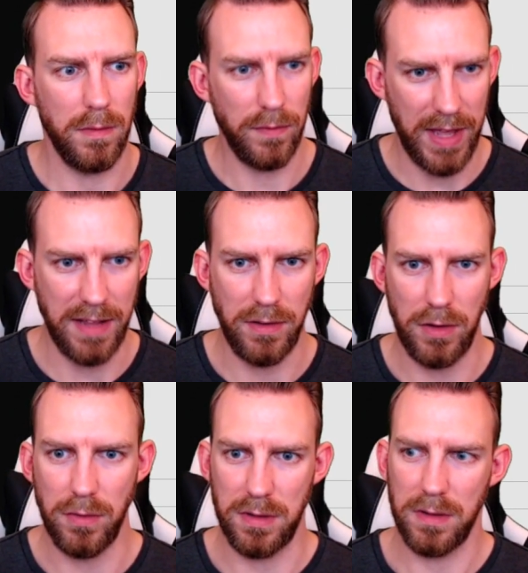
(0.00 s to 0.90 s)
then
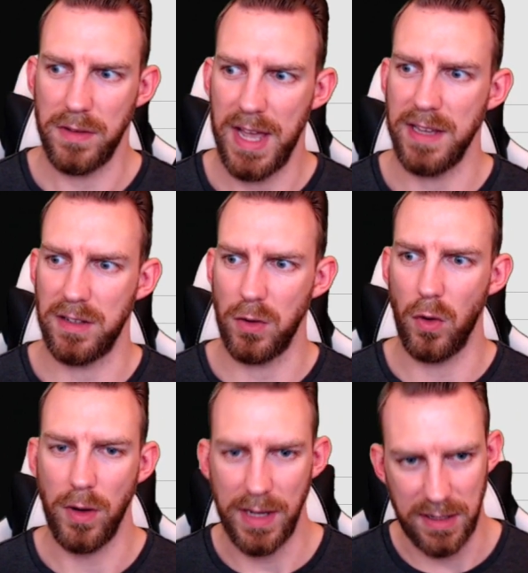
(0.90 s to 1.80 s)
use their
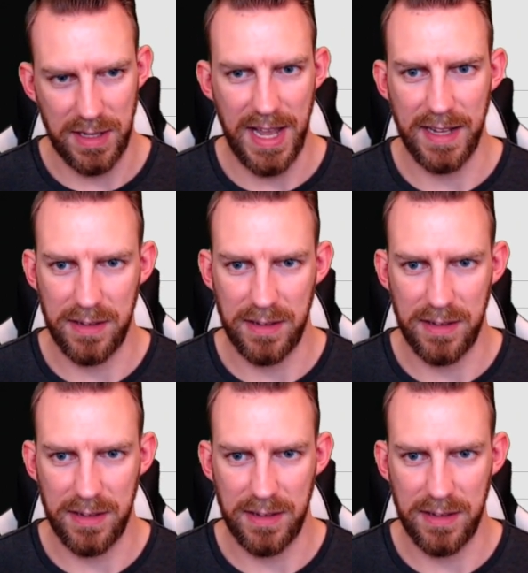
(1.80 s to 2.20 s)
store. It's there to